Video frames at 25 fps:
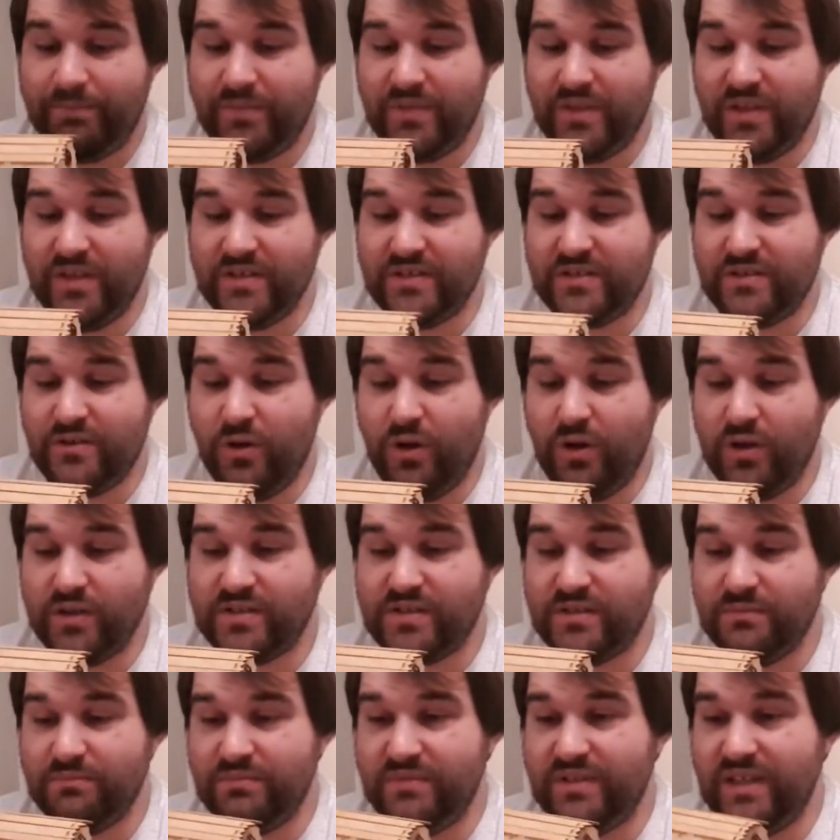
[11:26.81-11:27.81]
that's got
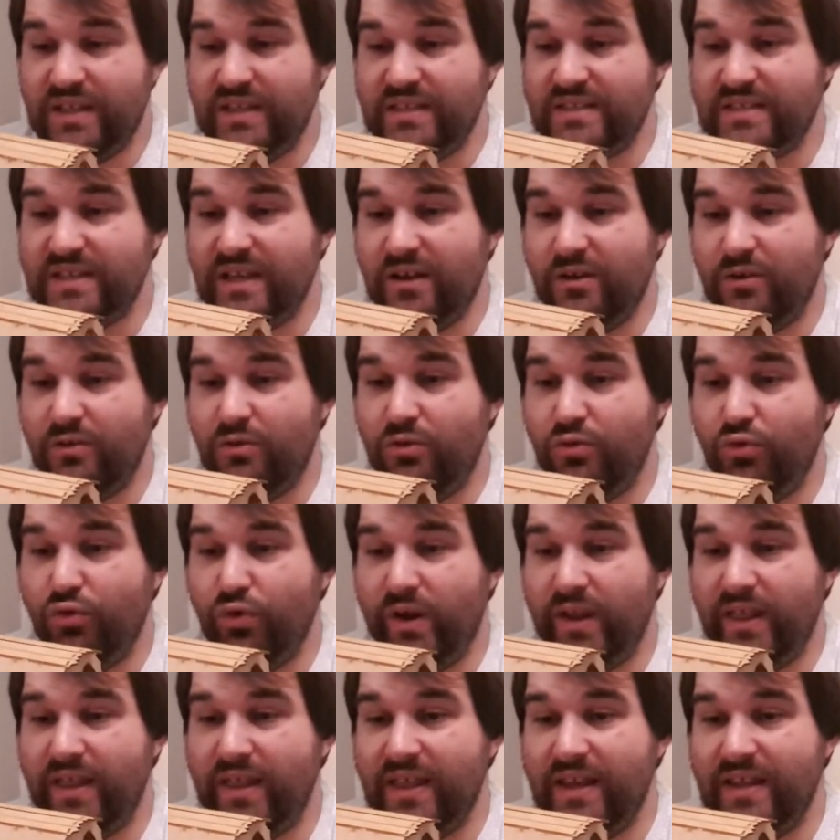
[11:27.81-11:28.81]
some detail
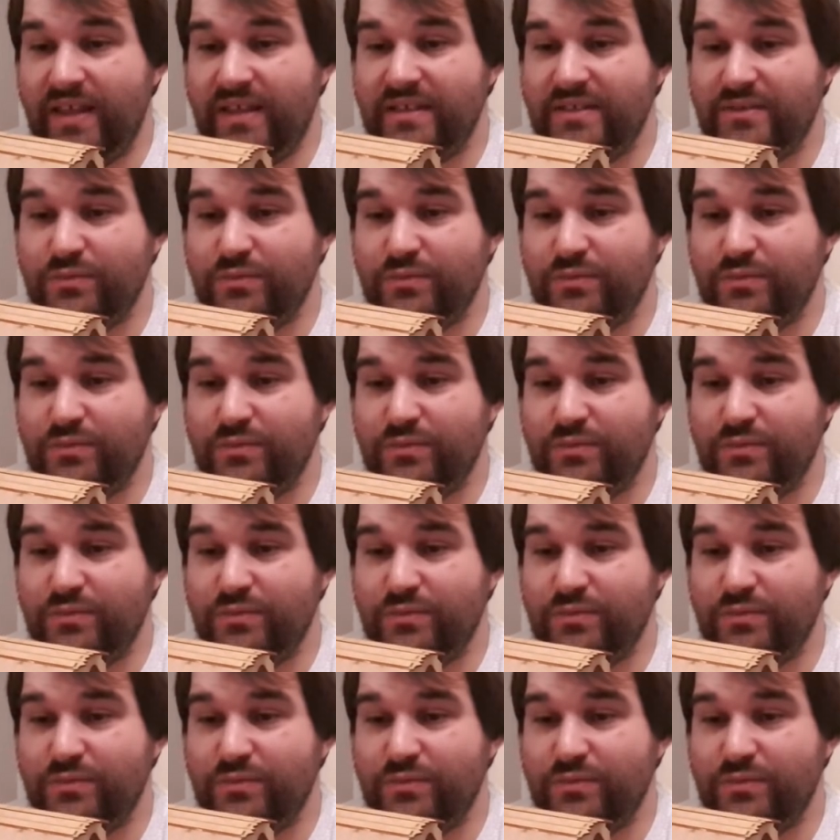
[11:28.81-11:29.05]
already in it